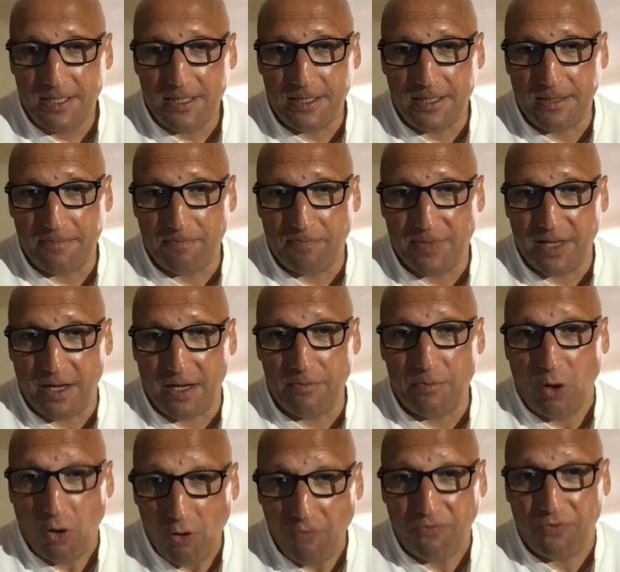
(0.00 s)

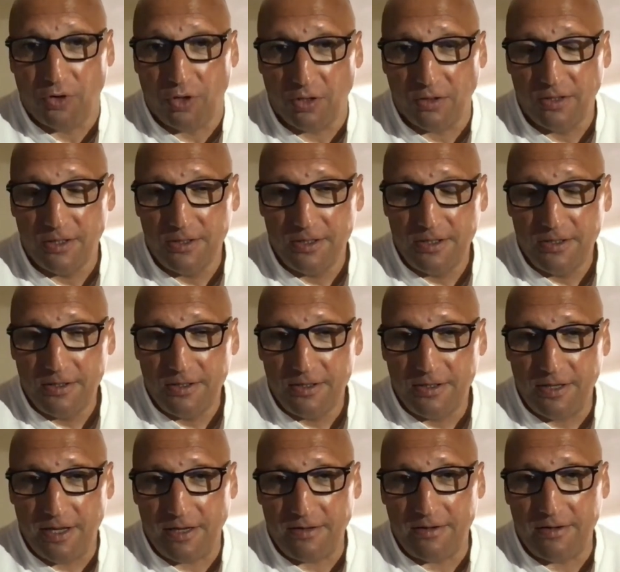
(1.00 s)
I'm hopeful
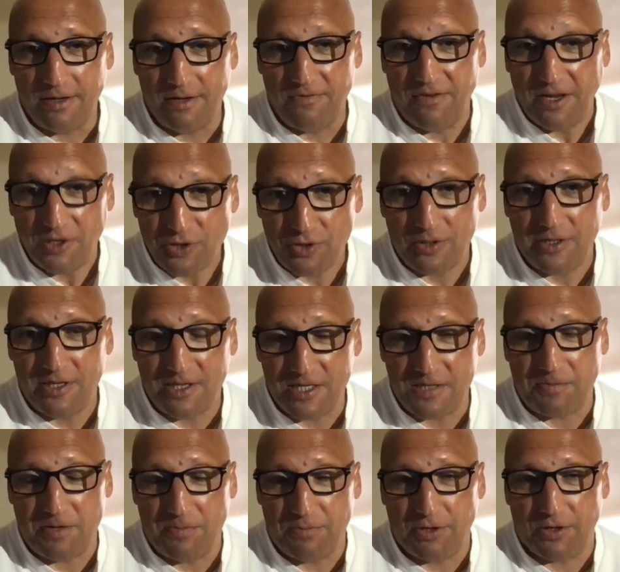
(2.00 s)
that eventually
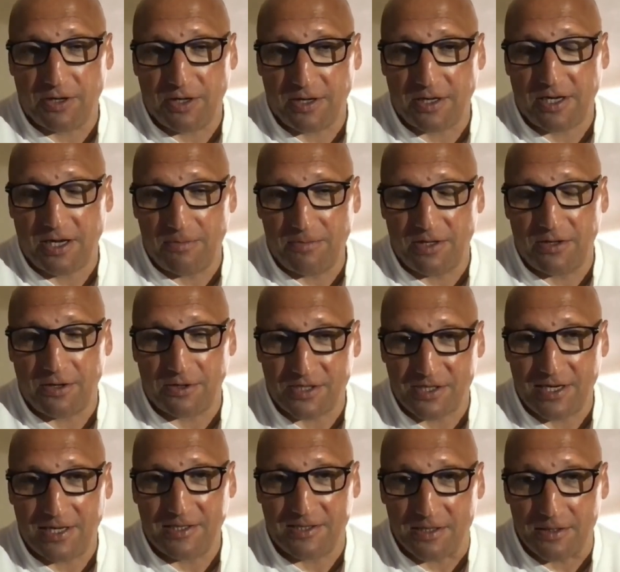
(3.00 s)
these people are going to come to their
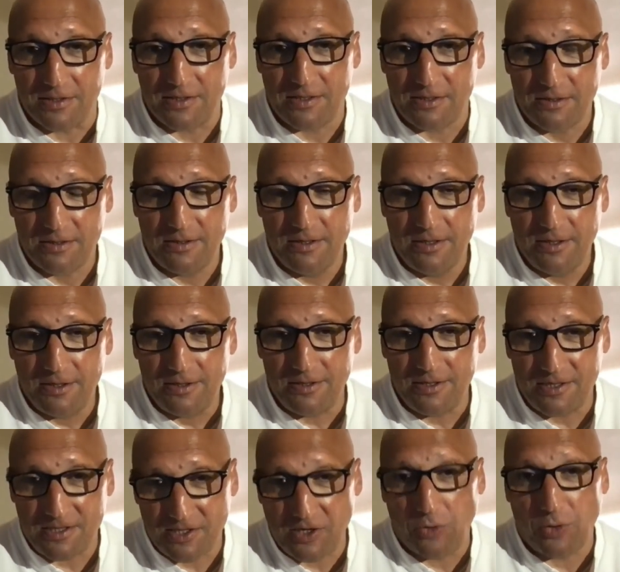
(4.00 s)
senses,
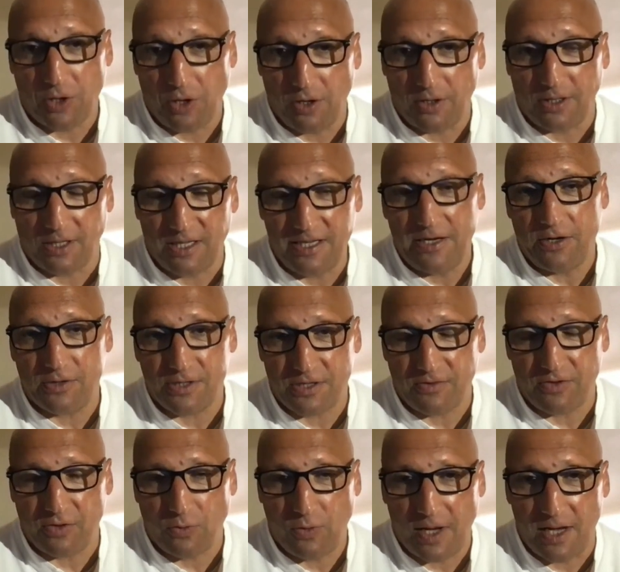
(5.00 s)
these so-called leaders
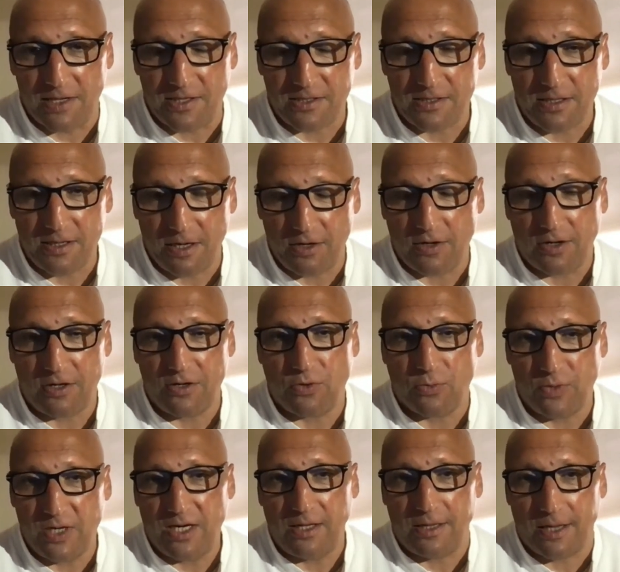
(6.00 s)
of the West, and are going
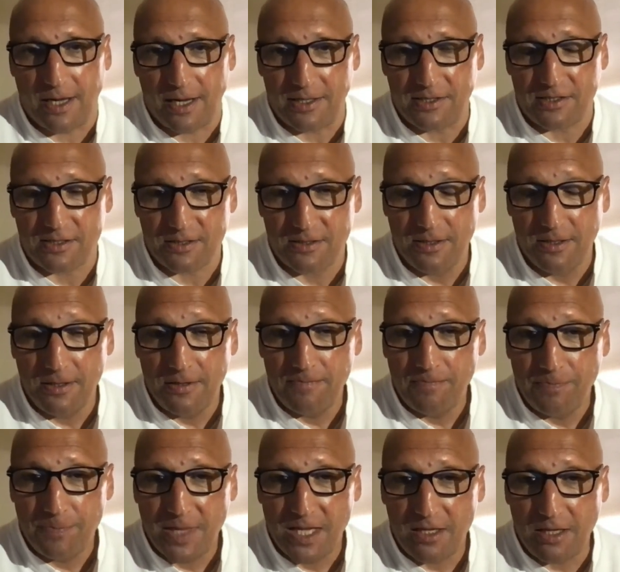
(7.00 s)
to realize
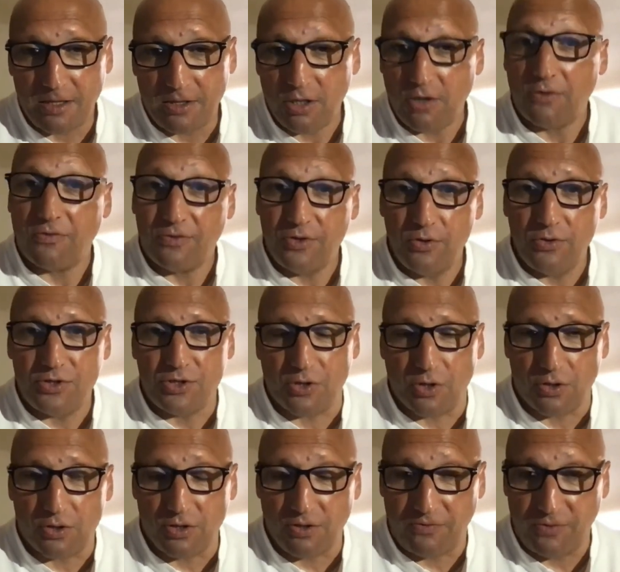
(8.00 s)
that their
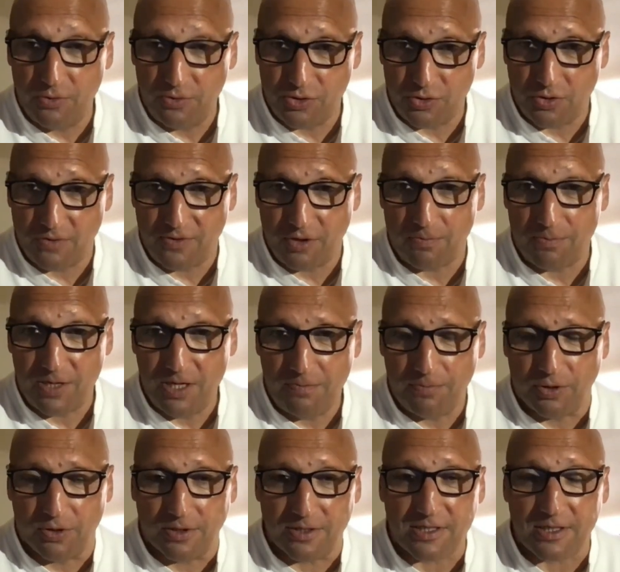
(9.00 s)
future, the future of their
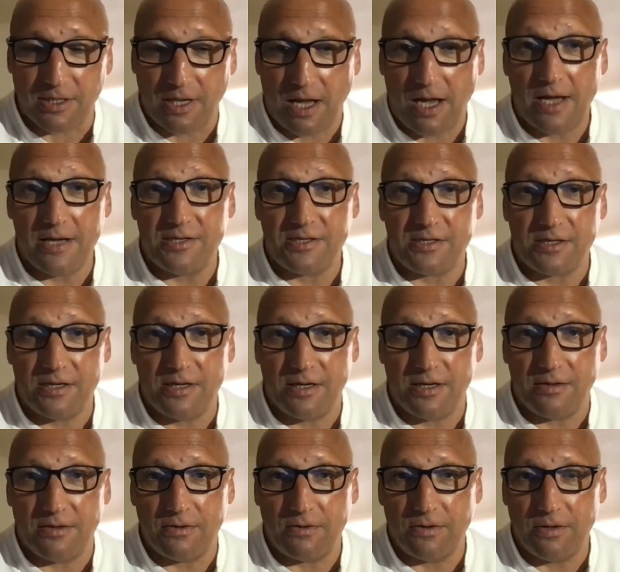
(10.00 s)
peoples, lies
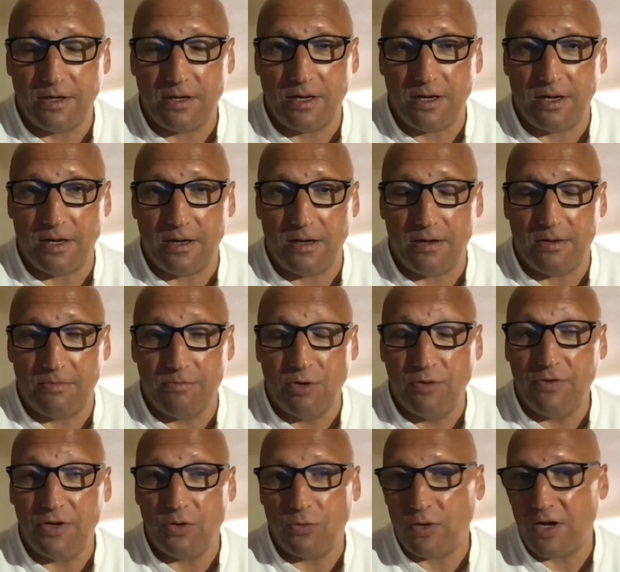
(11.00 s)
in
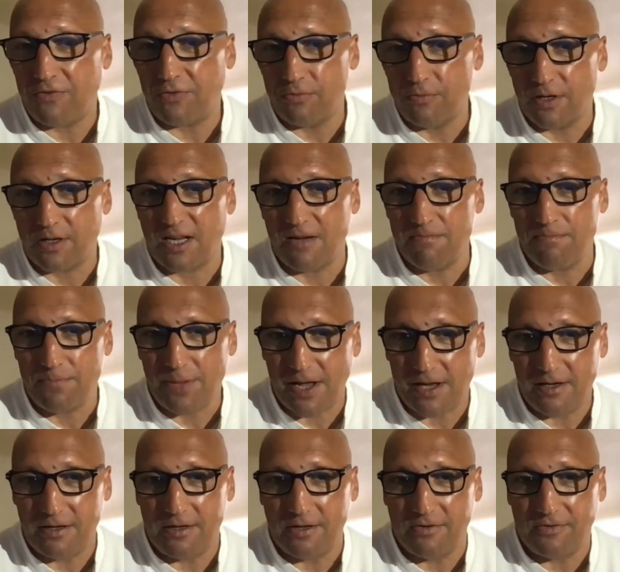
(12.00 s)
moving away from a
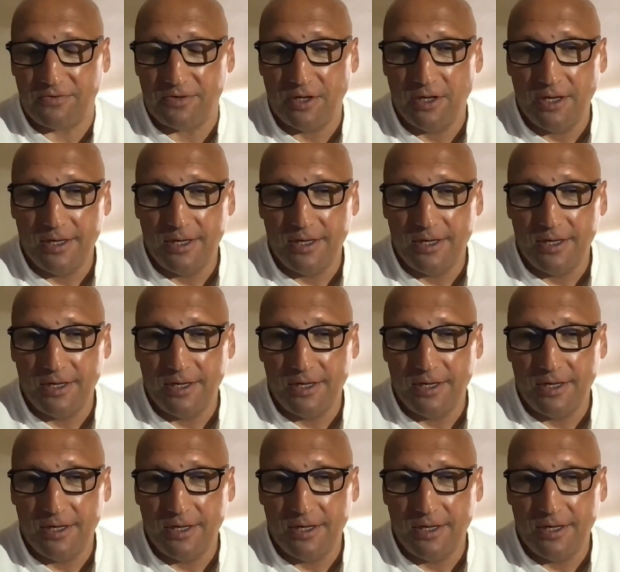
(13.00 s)
competitive